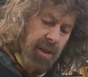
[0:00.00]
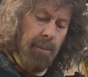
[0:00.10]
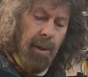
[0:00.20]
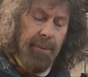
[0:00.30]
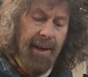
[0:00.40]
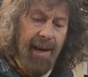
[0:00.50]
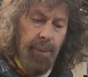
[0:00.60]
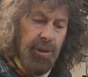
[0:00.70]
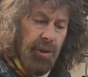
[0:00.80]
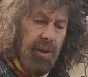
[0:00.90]
come up now
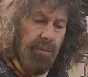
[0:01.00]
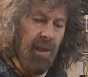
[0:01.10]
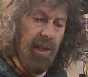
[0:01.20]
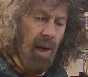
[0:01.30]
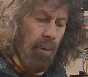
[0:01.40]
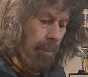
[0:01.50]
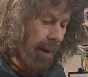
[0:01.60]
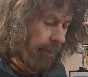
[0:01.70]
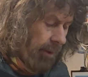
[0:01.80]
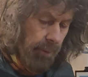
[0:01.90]
which I didn't really know
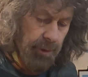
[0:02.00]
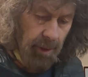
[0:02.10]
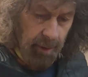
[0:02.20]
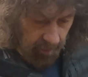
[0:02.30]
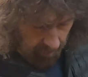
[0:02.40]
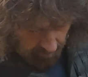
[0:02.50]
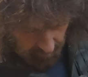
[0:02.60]
about when I was younger.